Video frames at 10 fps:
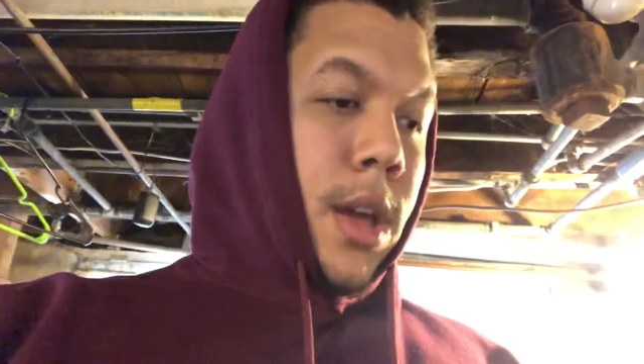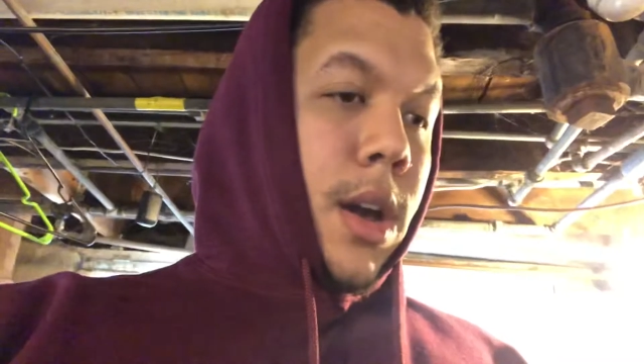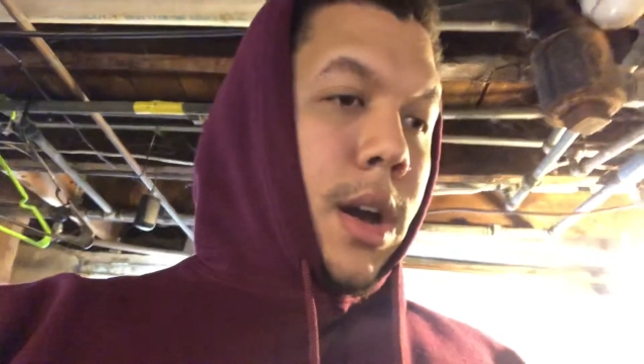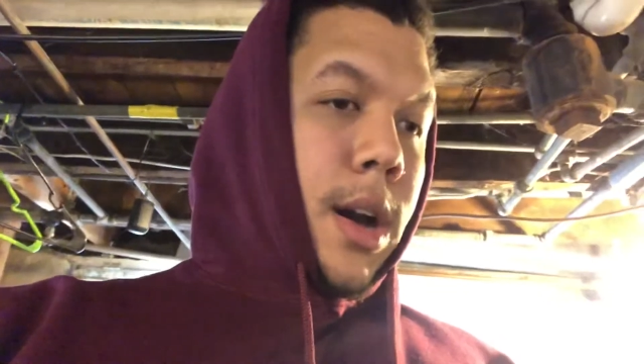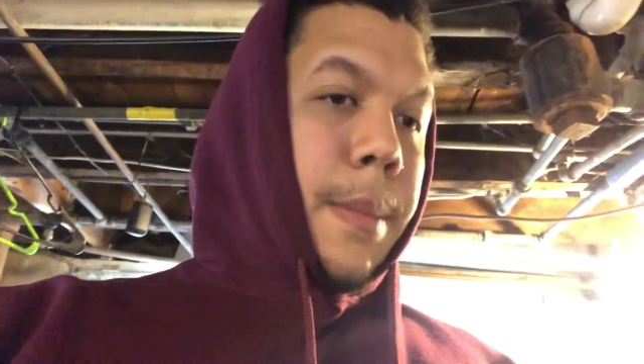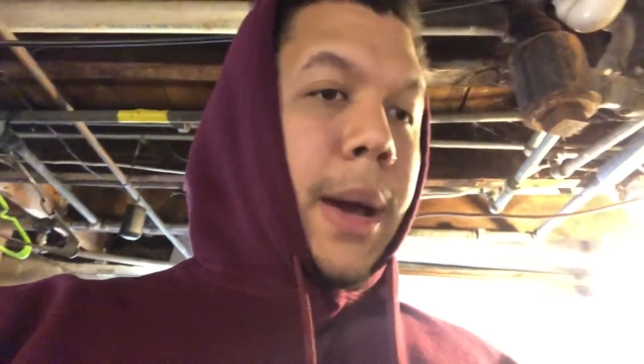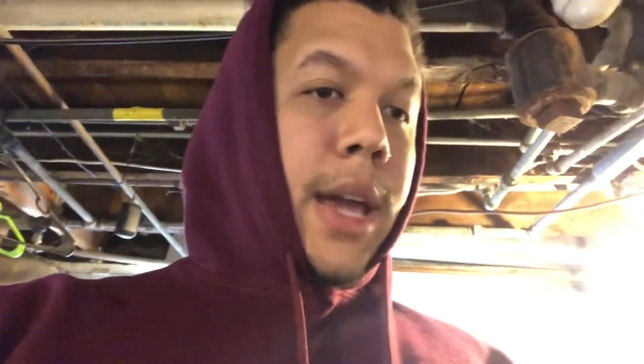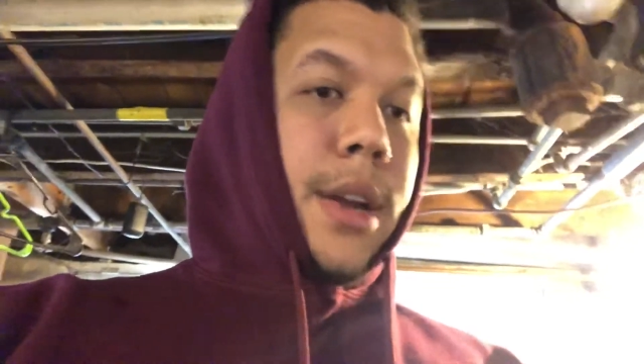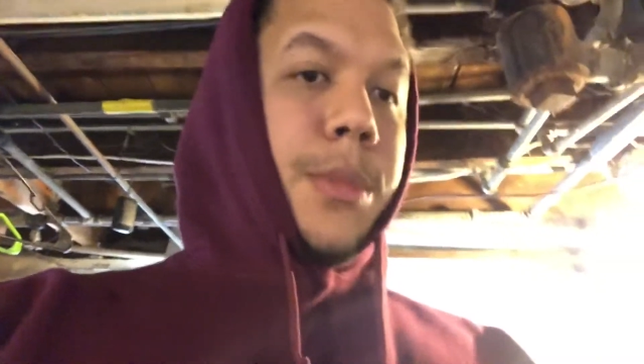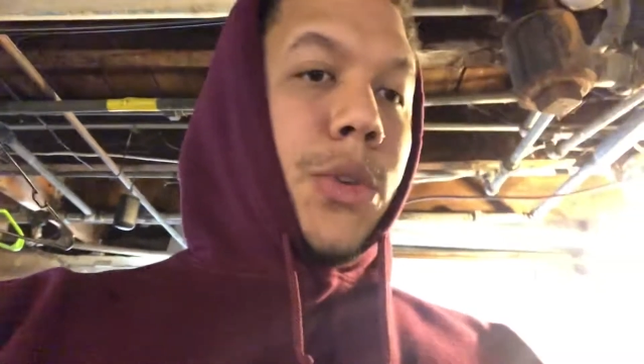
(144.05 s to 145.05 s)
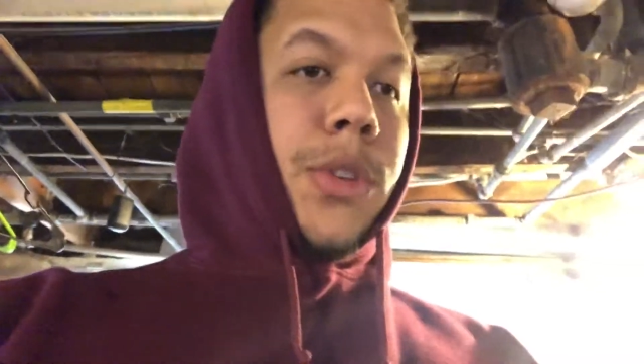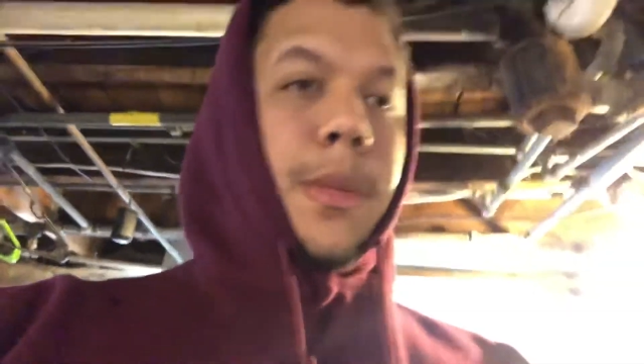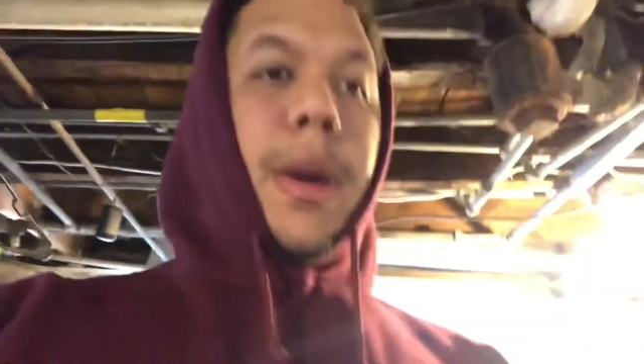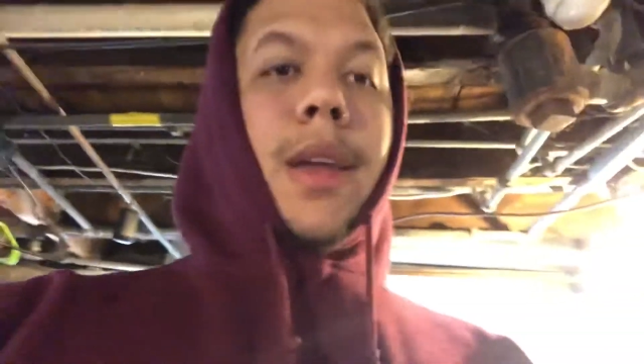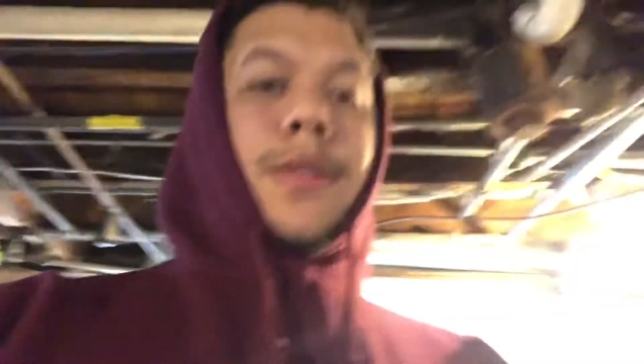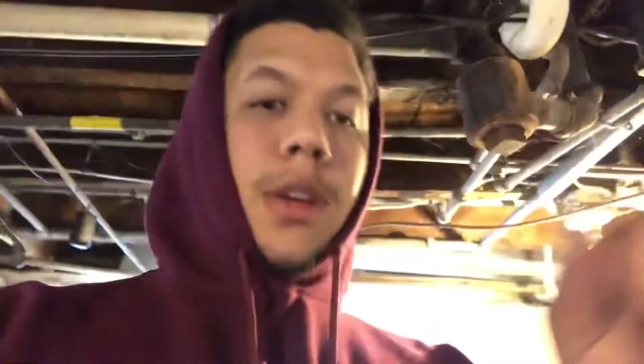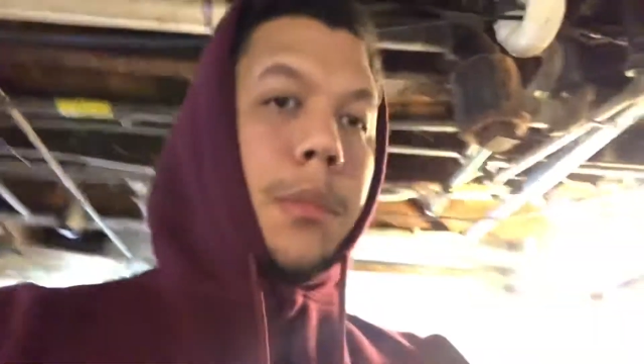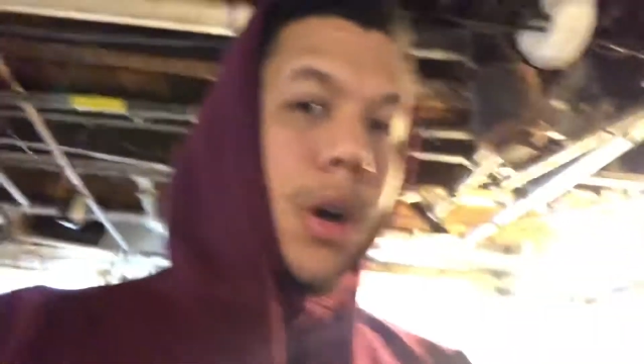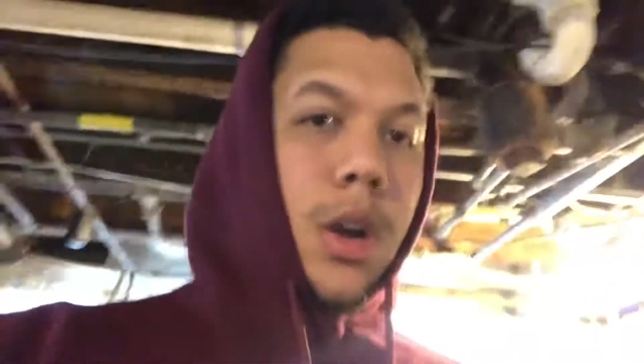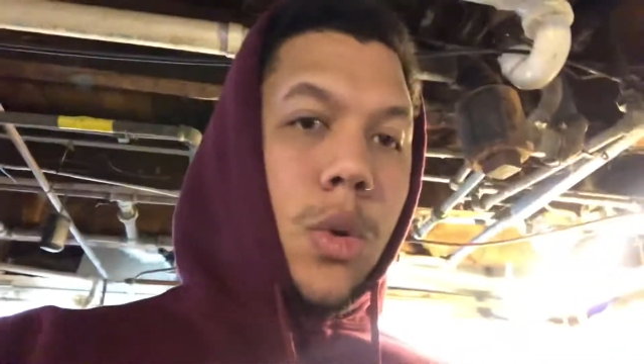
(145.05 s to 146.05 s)
I ended up using a pen to
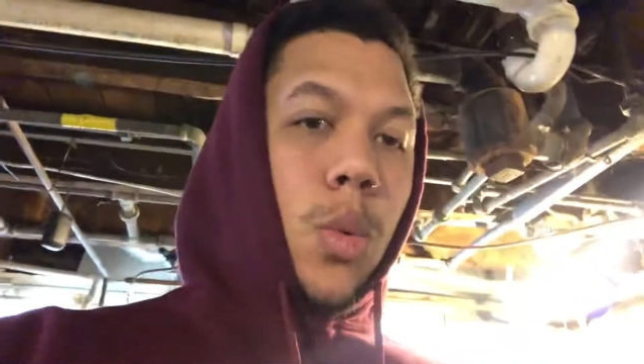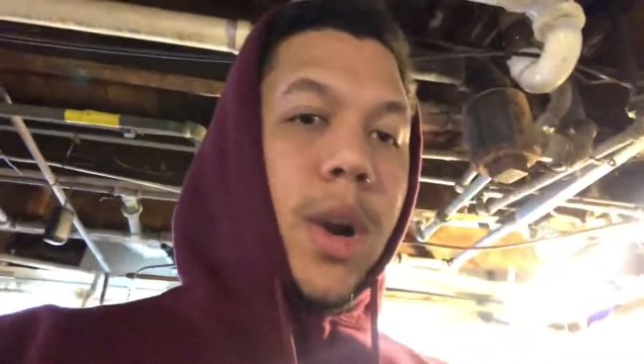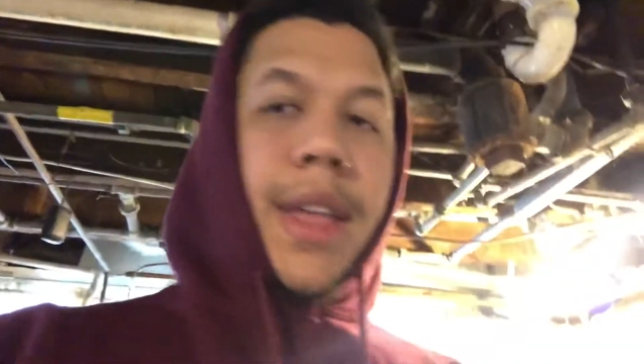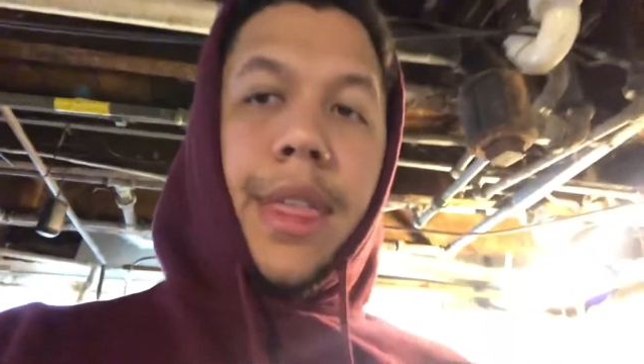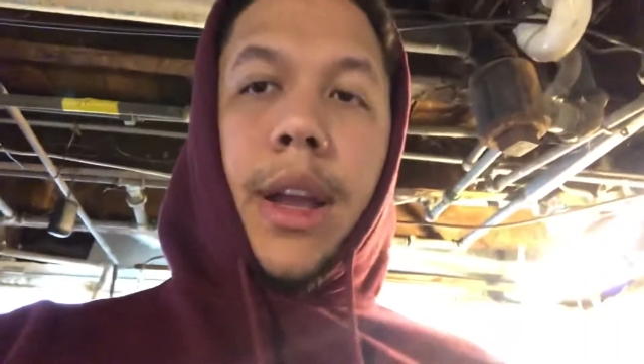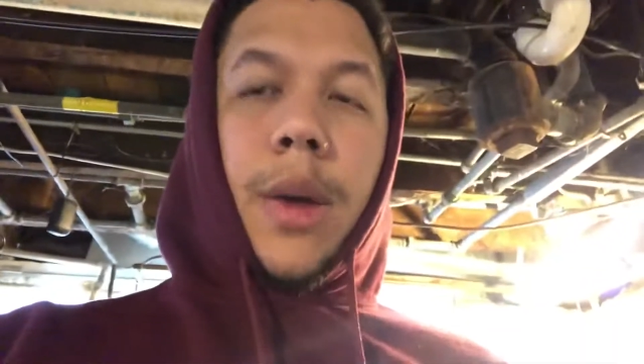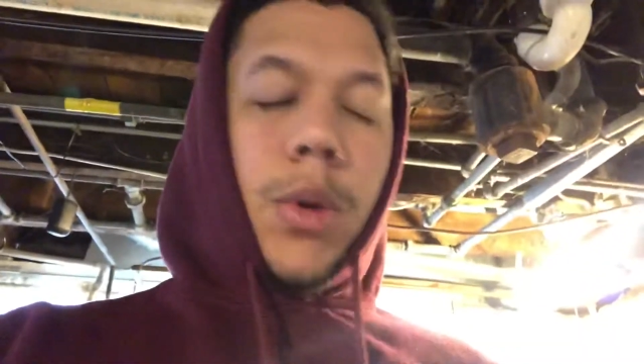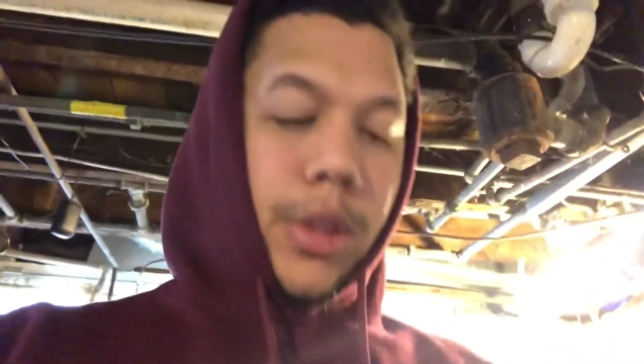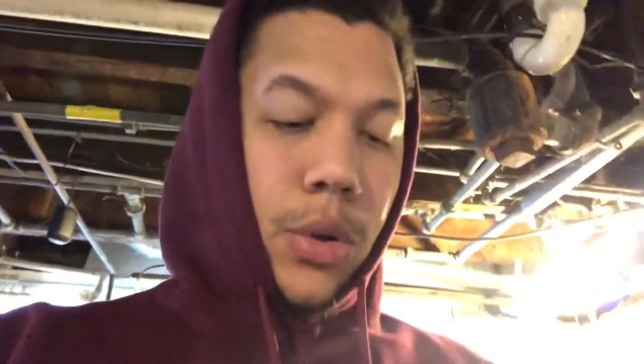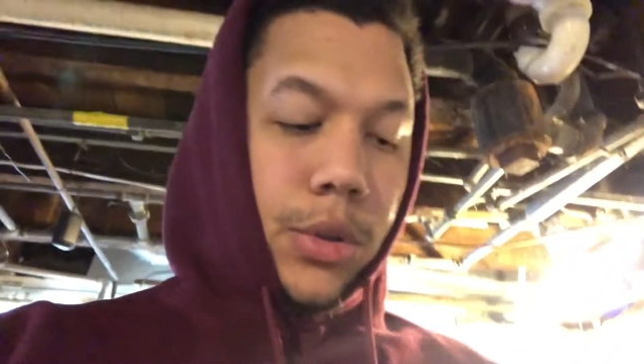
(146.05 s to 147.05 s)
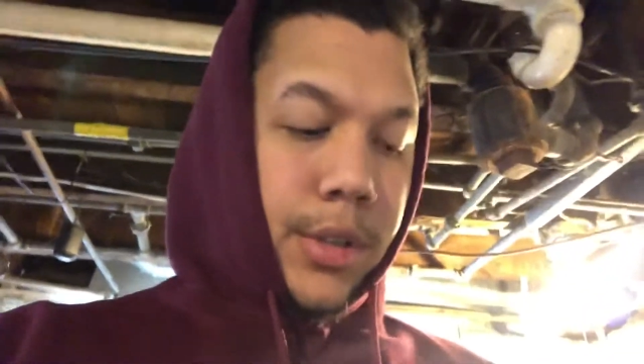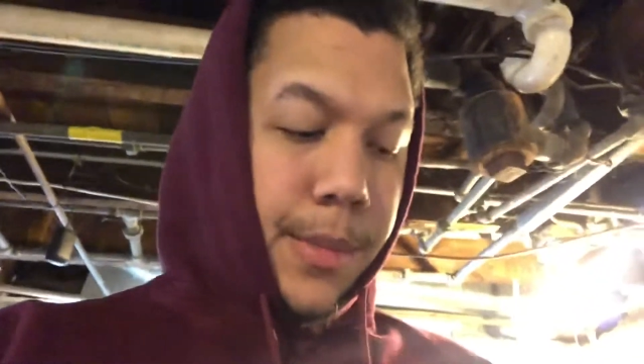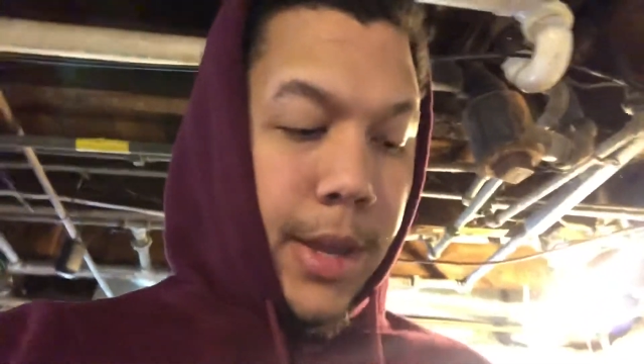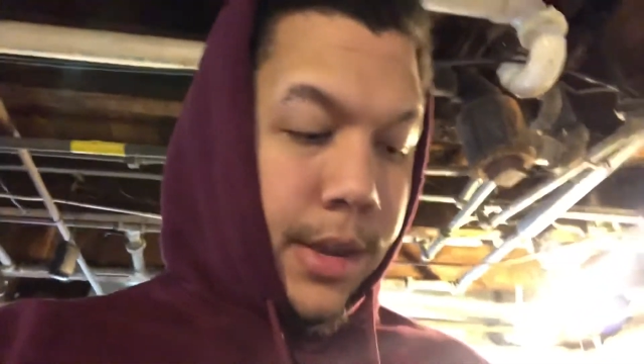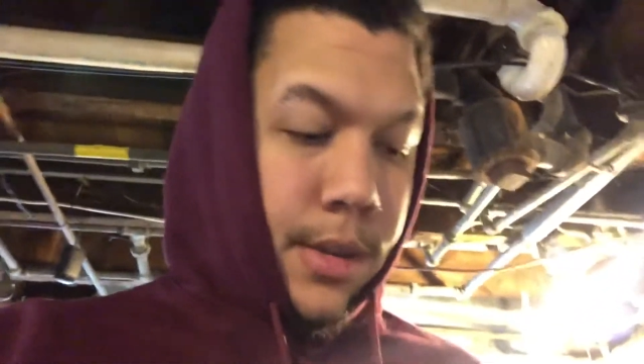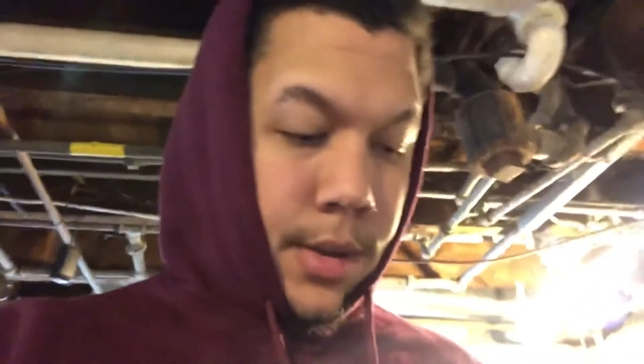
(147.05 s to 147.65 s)
mark where I think I want the holes to be.